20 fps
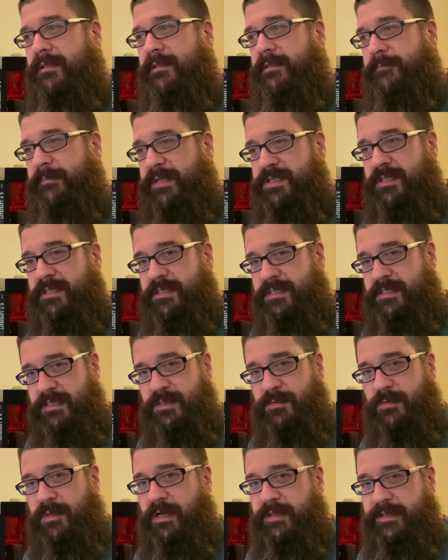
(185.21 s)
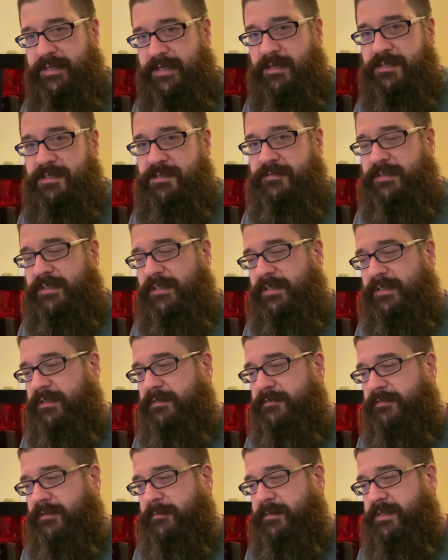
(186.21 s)
mentioned this as well, they also very
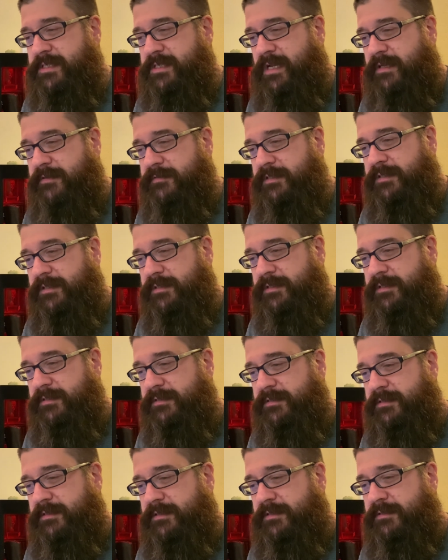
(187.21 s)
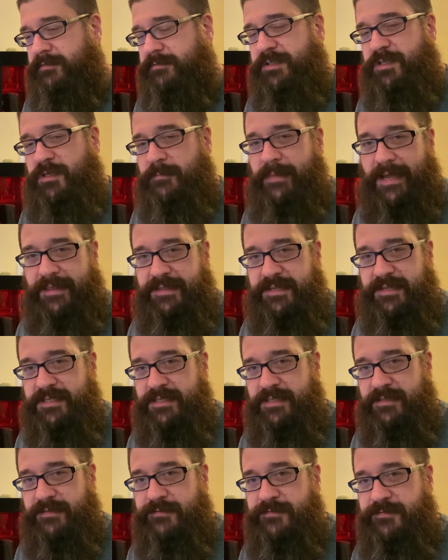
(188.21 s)
much have a Richard
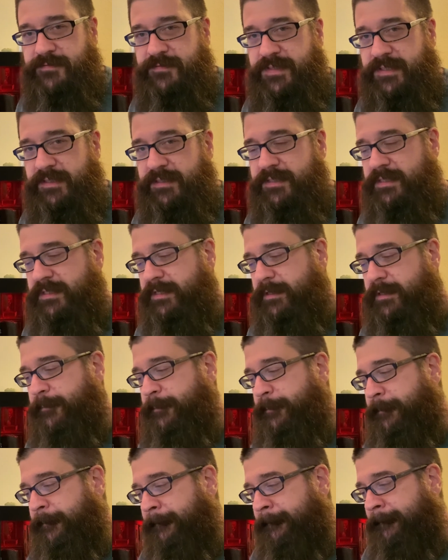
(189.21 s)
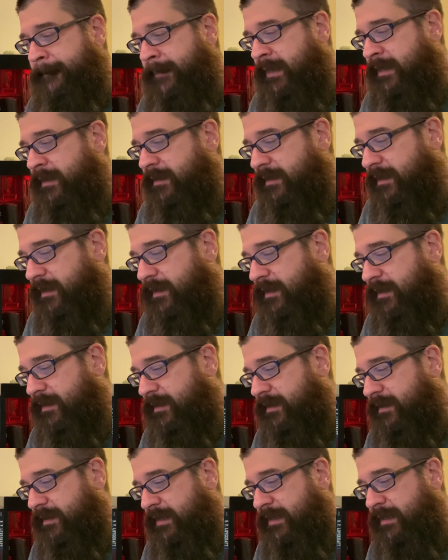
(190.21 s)
Matheson feel to them,
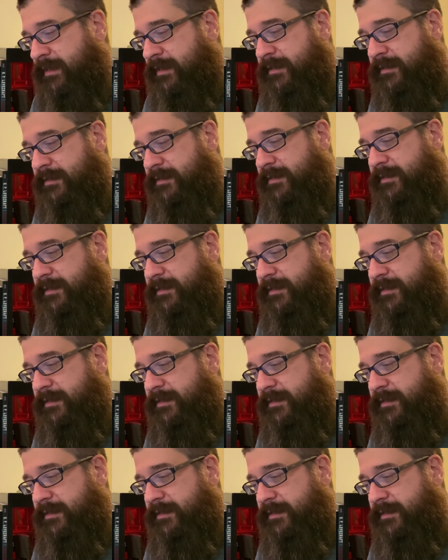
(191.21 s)
and